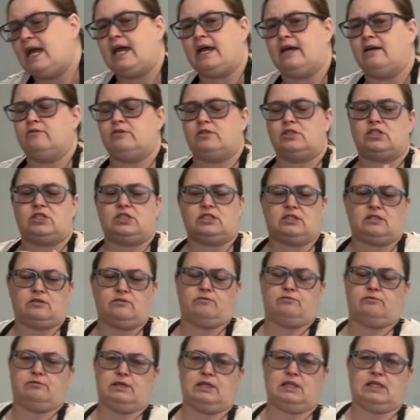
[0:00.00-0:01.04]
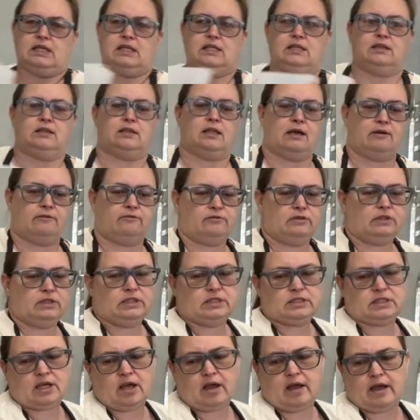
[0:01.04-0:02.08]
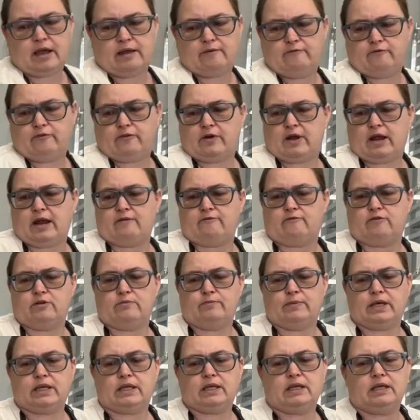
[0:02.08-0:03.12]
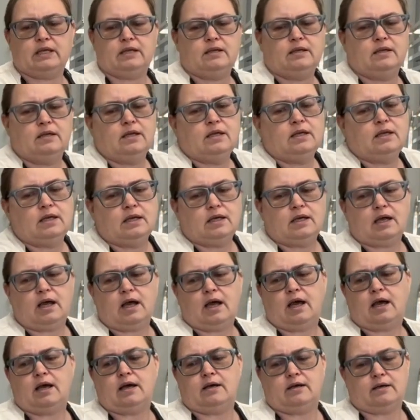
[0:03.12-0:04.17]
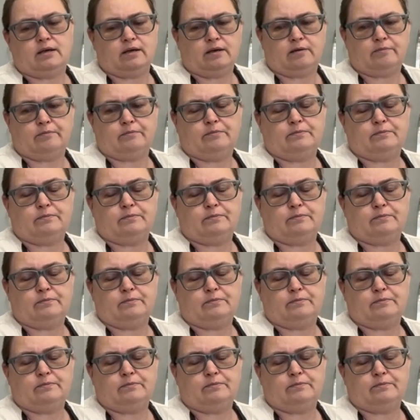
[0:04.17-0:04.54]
was just a really lovely time for everybody. Yeah.